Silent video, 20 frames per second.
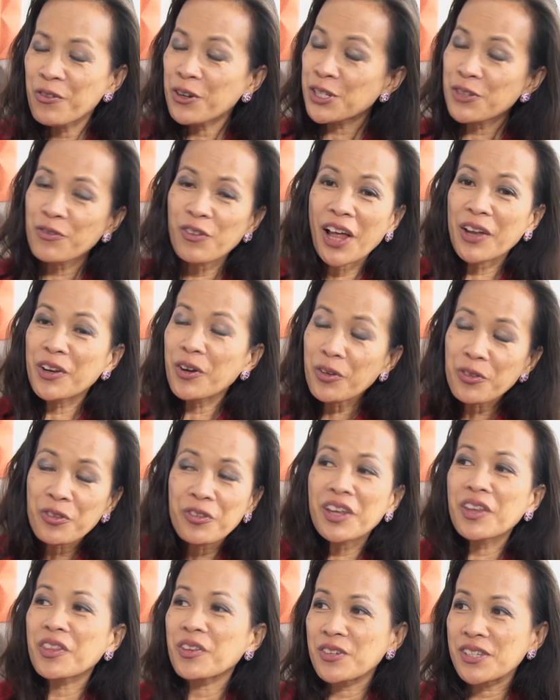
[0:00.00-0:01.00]
First of all, I don't
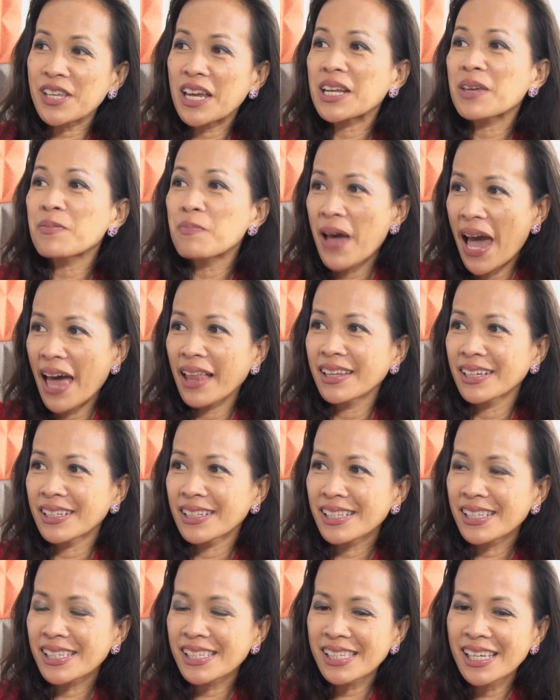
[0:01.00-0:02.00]
think there's any
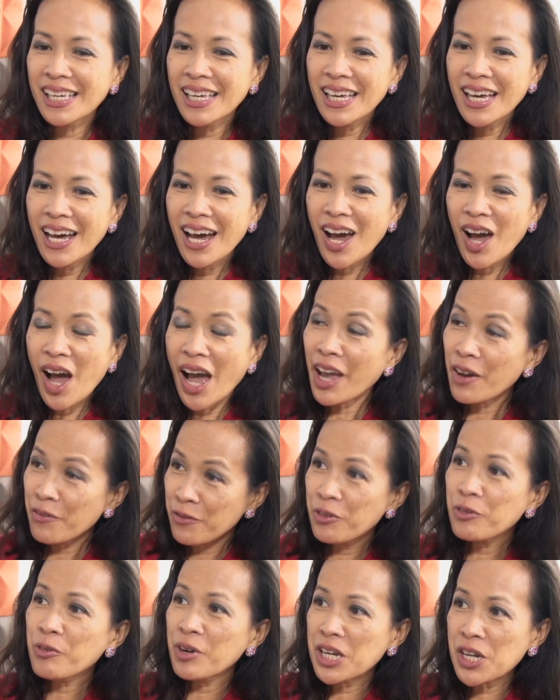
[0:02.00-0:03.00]
balance. I
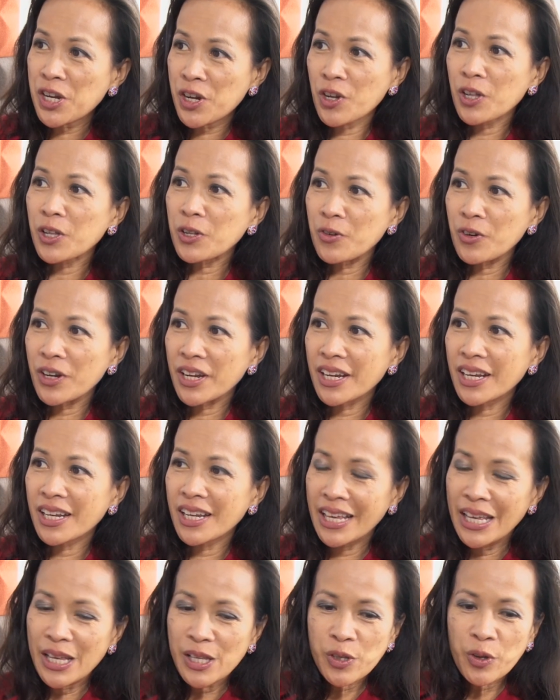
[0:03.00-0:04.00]
have 3 children.
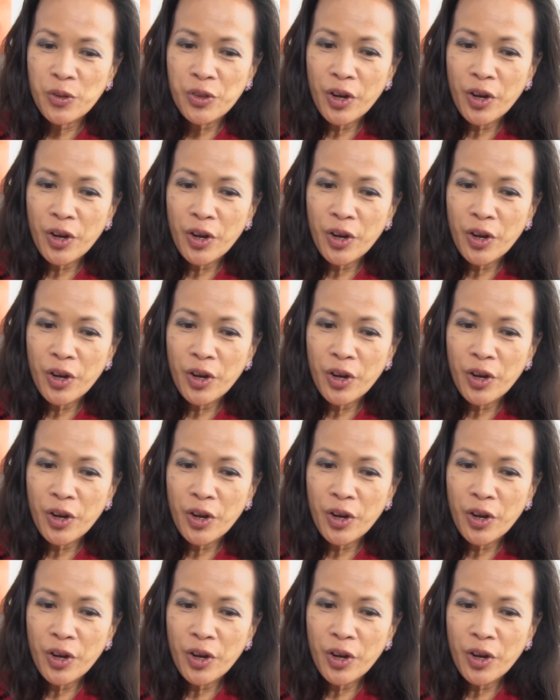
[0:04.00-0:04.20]
So